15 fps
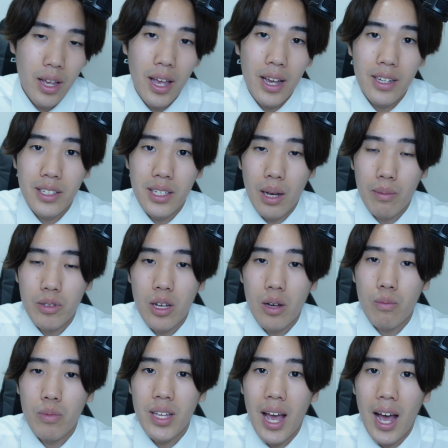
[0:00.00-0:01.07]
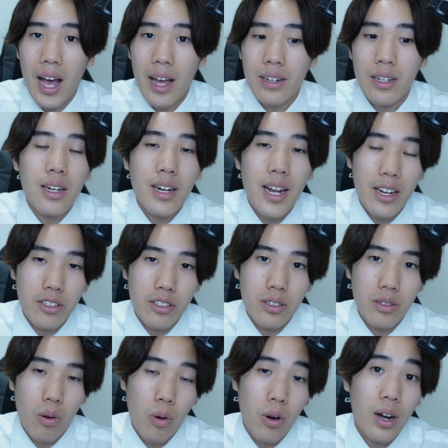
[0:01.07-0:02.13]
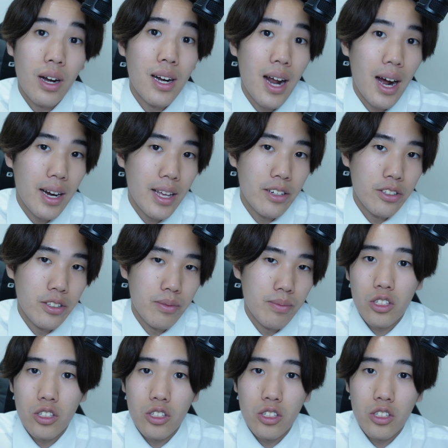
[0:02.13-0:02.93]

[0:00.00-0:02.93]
except we add reru or rareru.